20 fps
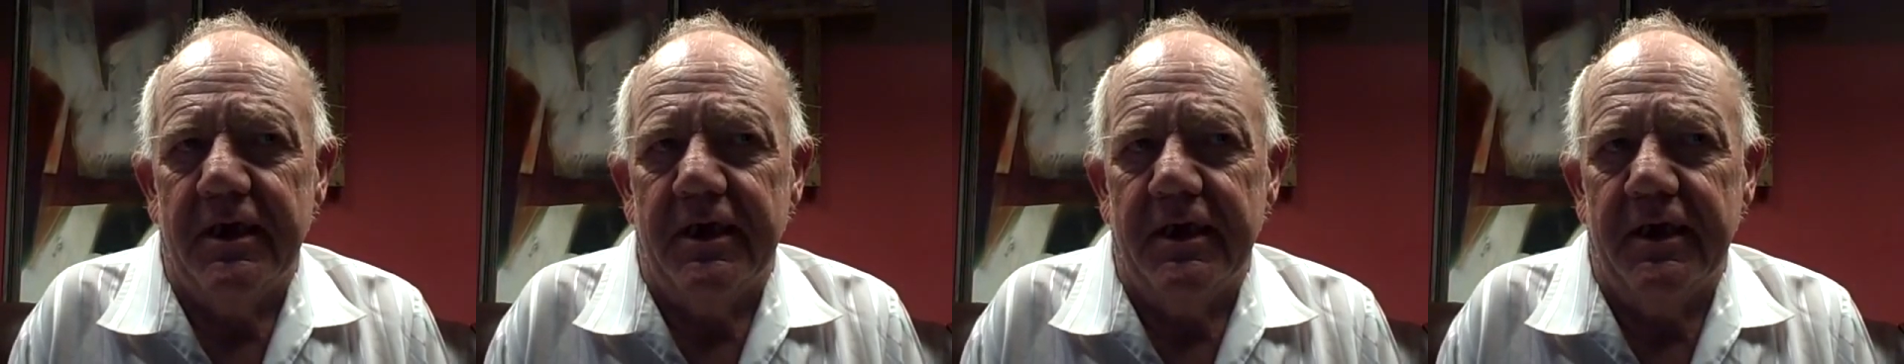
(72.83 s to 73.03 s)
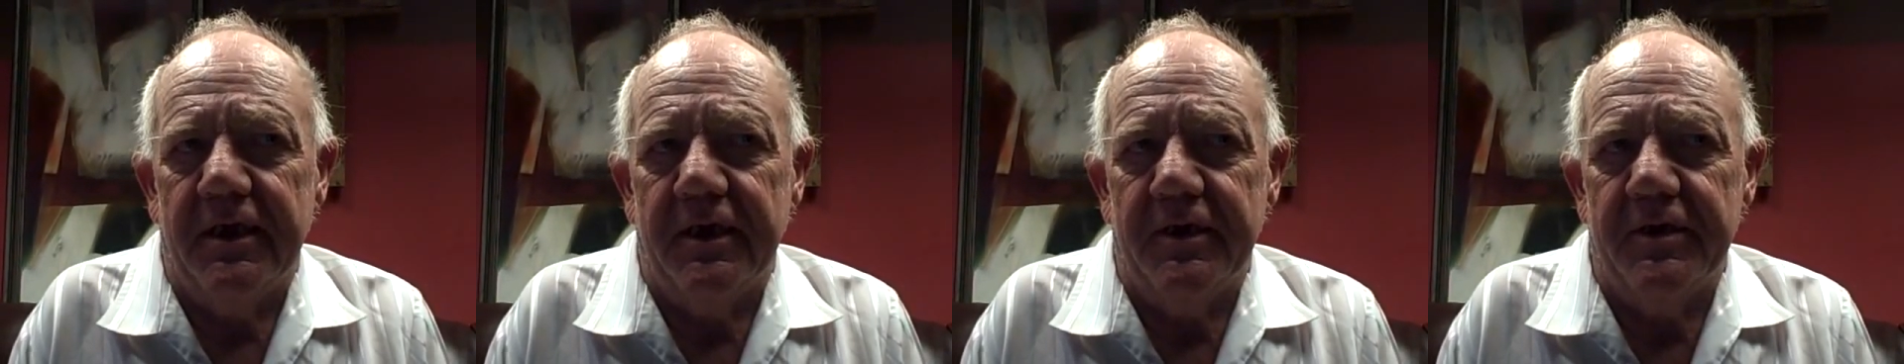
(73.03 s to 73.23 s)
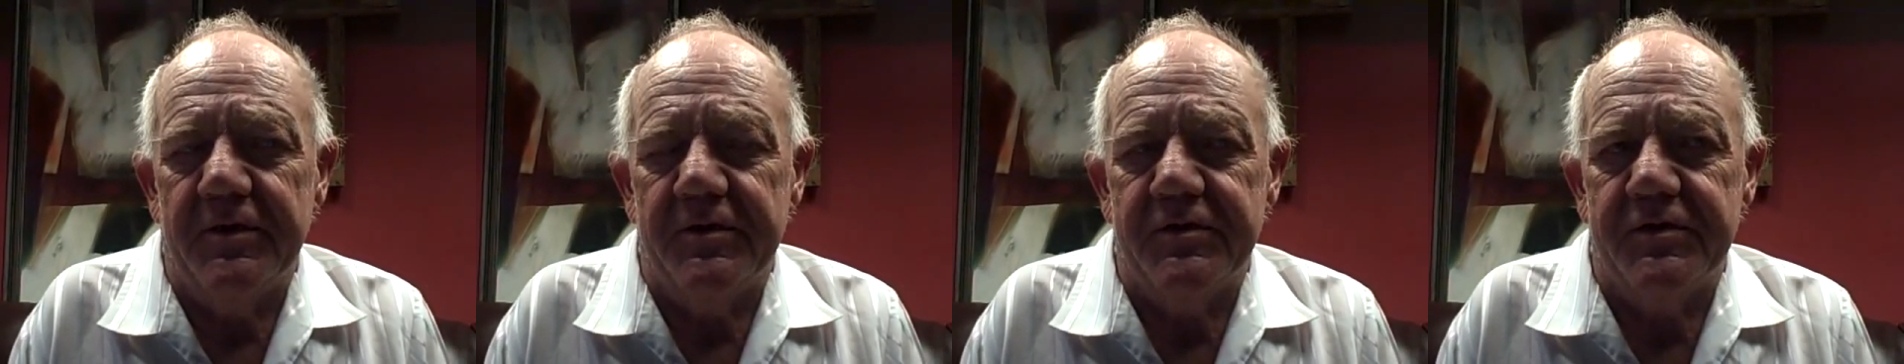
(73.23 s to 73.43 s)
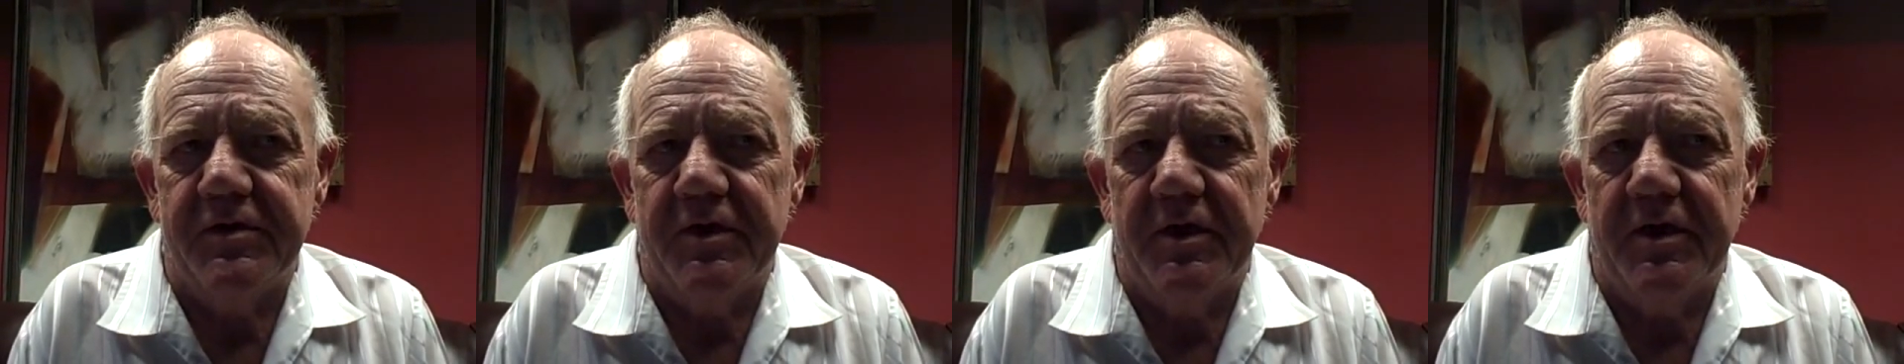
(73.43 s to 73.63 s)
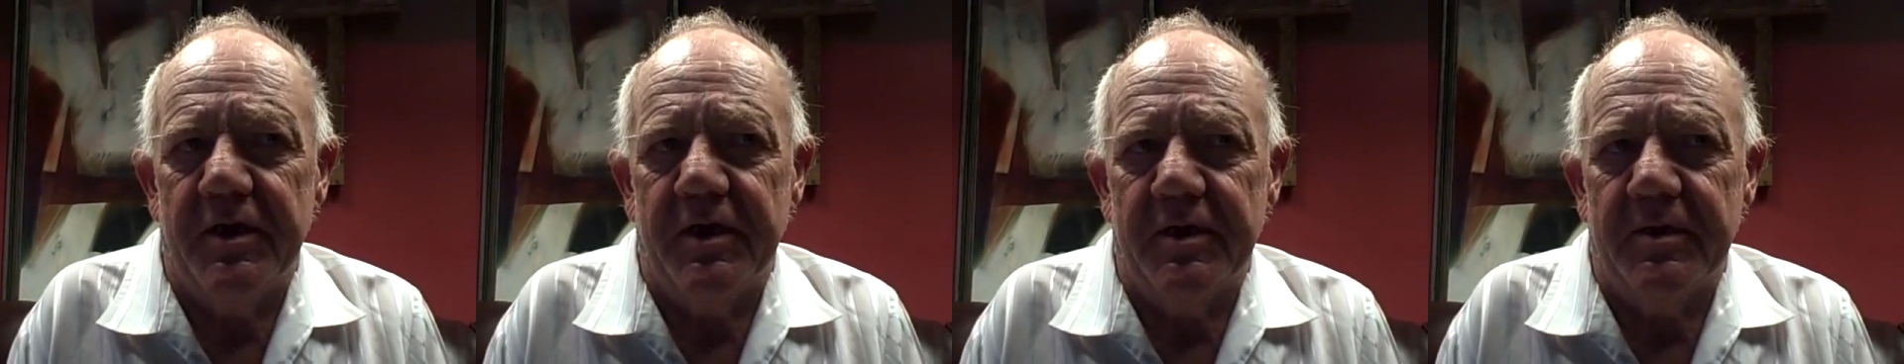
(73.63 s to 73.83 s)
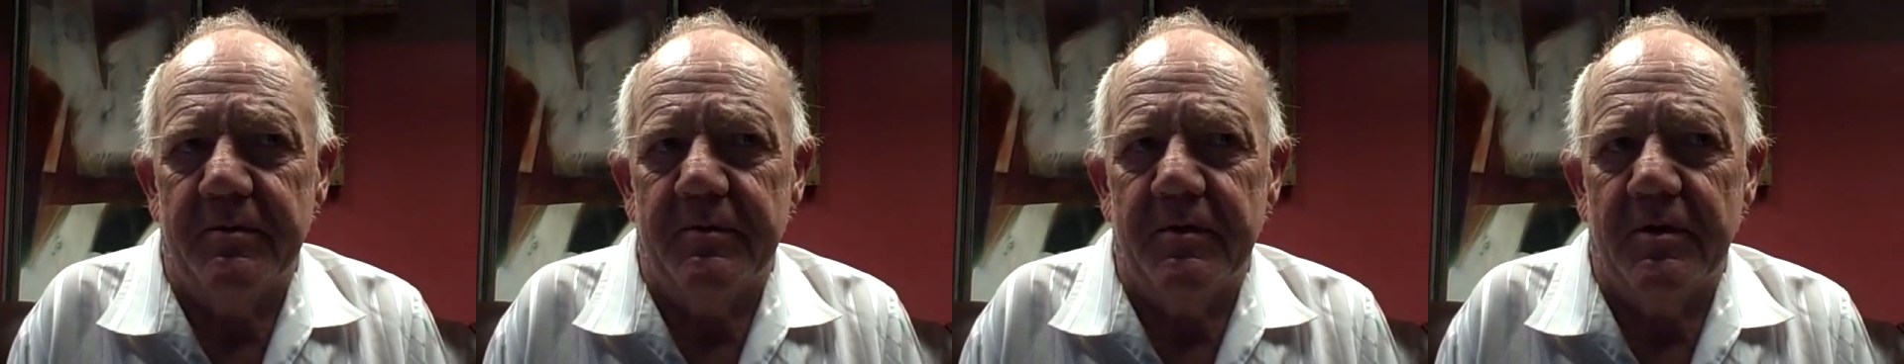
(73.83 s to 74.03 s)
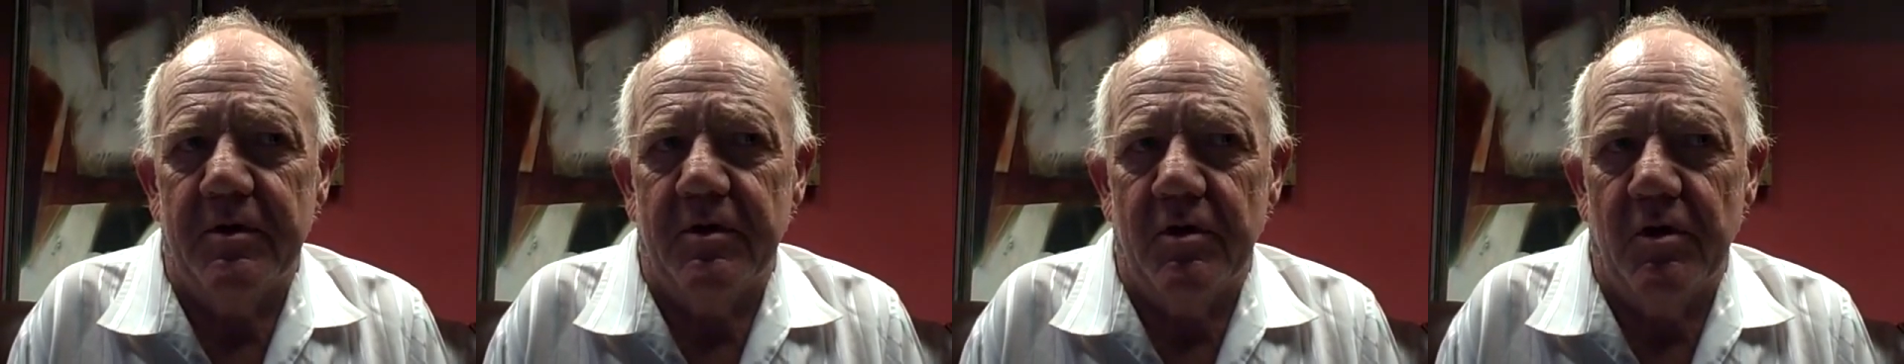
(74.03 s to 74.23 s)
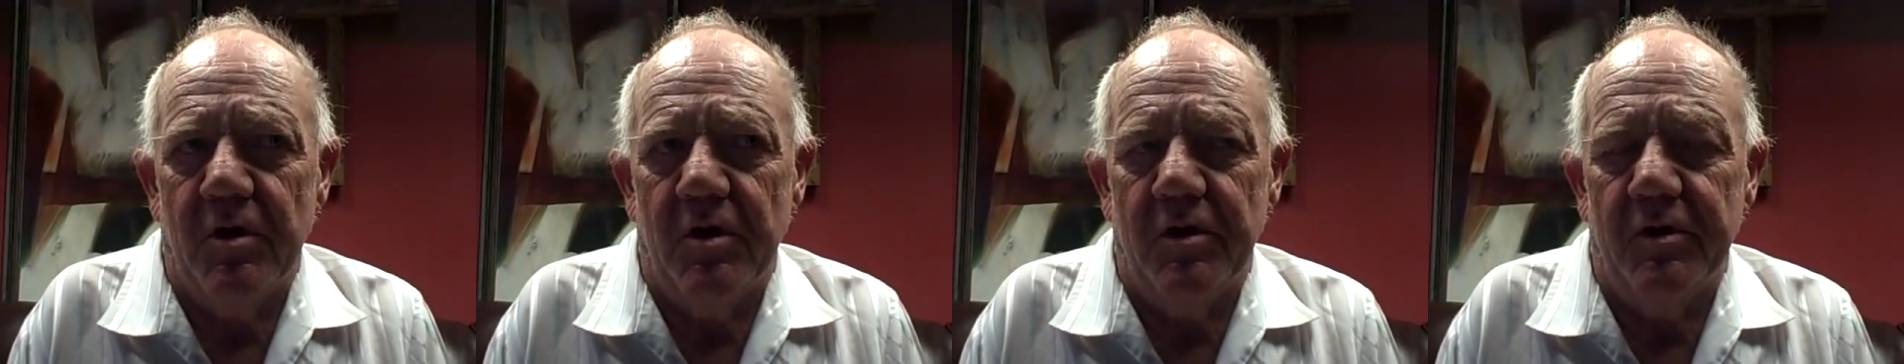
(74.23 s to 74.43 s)
and instead I
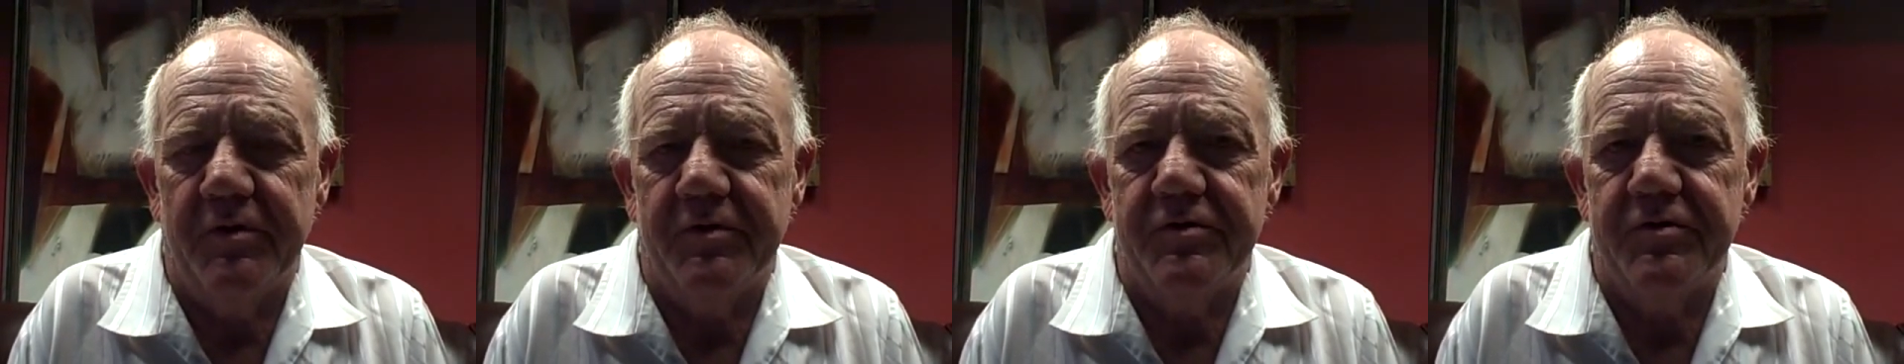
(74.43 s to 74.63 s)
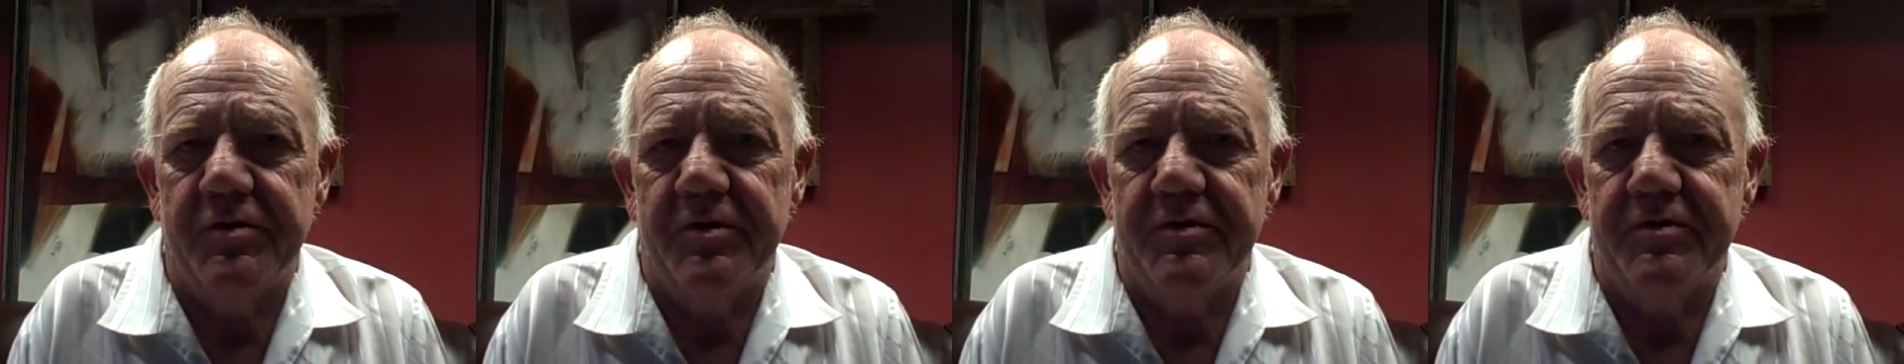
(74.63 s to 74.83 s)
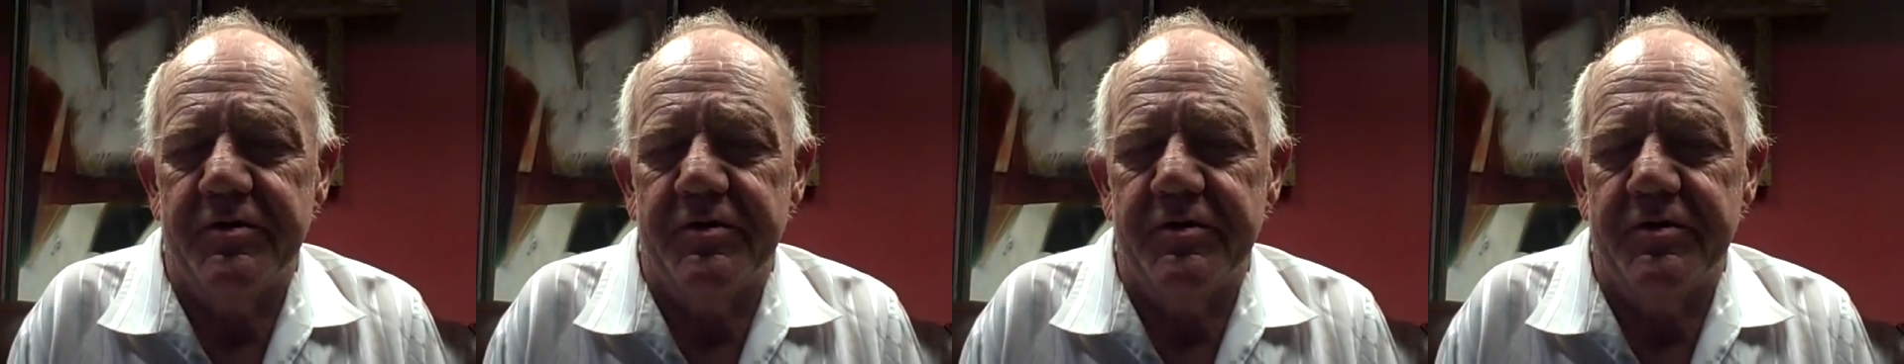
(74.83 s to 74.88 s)
called Joy